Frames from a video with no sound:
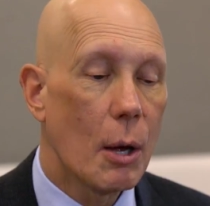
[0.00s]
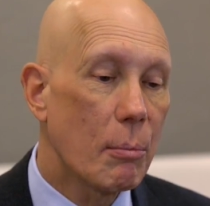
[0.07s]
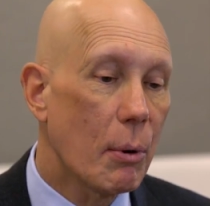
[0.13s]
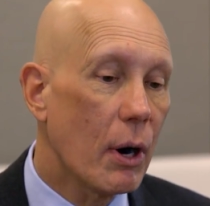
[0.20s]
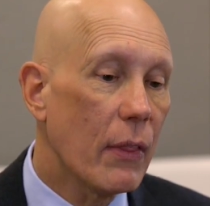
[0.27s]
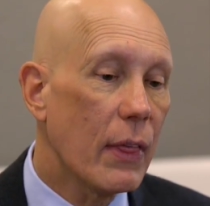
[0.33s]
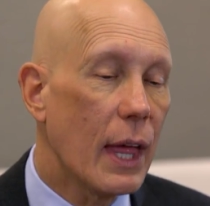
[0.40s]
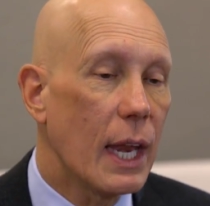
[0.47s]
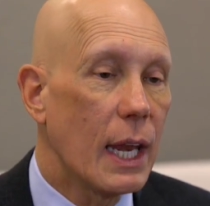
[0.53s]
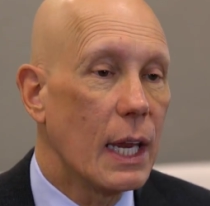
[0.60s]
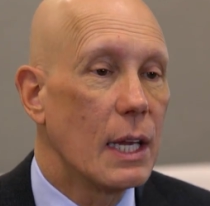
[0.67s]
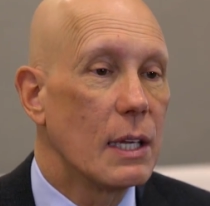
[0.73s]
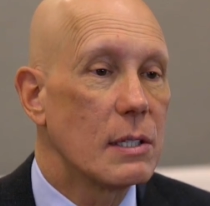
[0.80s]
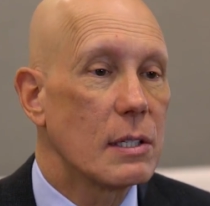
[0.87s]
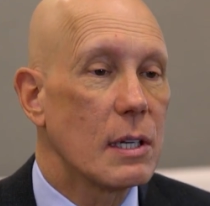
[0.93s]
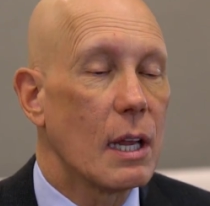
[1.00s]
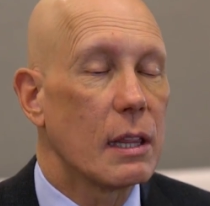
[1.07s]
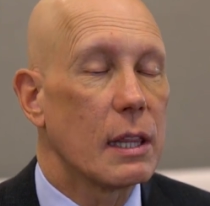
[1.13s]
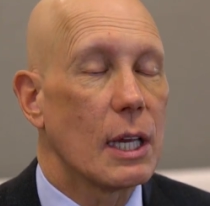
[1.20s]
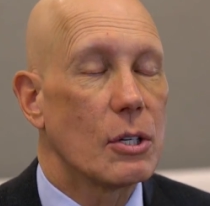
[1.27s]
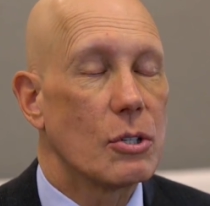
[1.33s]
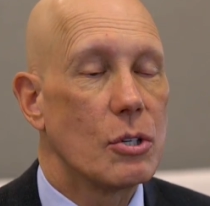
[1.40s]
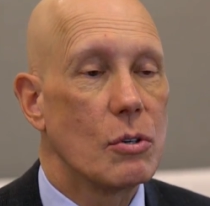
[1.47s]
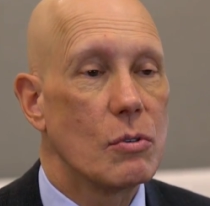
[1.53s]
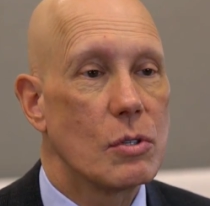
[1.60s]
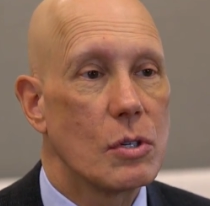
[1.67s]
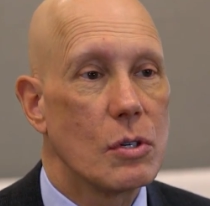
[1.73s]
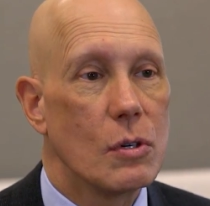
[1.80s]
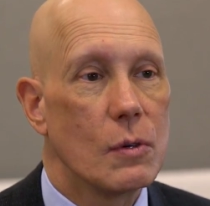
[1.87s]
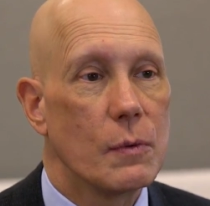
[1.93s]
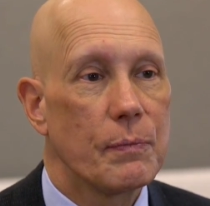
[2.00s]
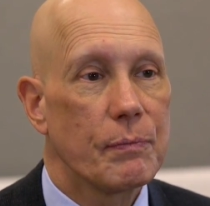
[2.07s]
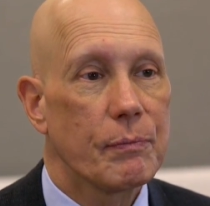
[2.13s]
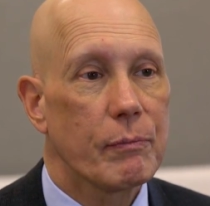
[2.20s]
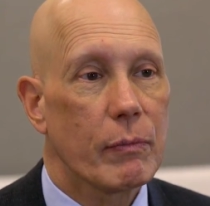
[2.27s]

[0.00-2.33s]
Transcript: Part of that is, I think, due to